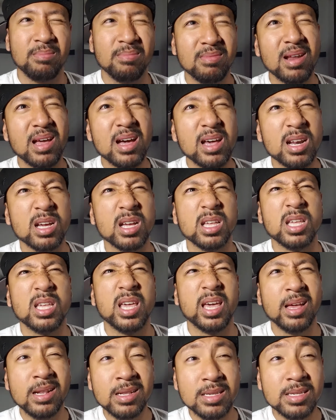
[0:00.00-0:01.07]
not
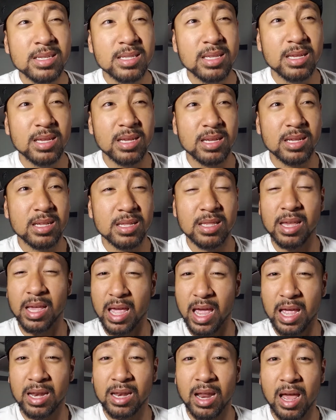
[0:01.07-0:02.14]
against the
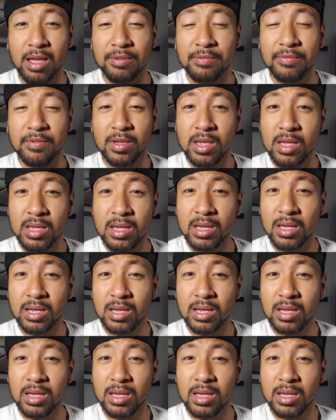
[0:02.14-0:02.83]
NIV.